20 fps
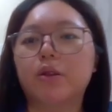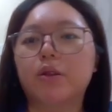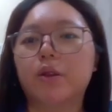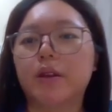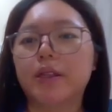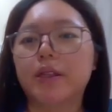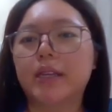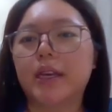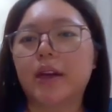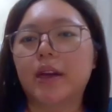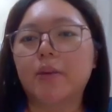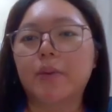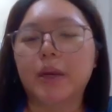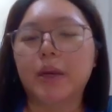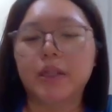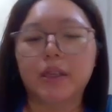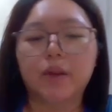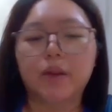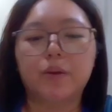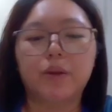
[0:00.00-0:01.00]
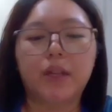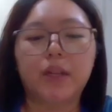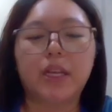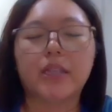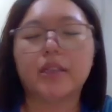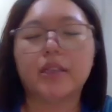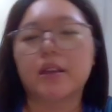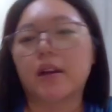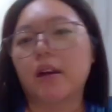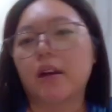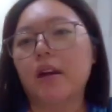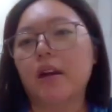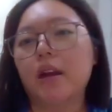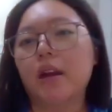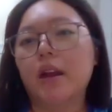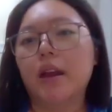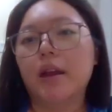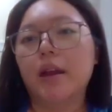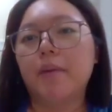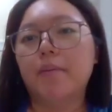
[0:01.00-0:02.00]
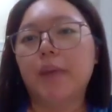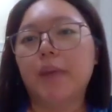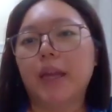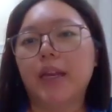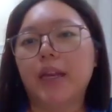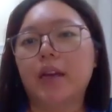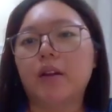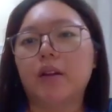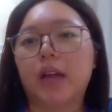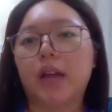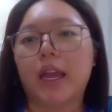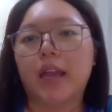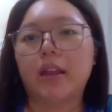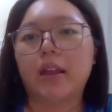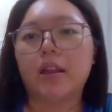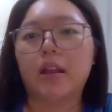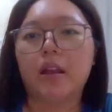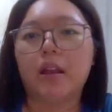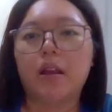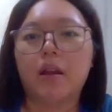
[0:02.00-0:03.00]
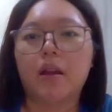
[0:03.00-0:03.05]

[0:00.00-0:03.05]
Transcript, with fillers: to a single person who needs a medical aid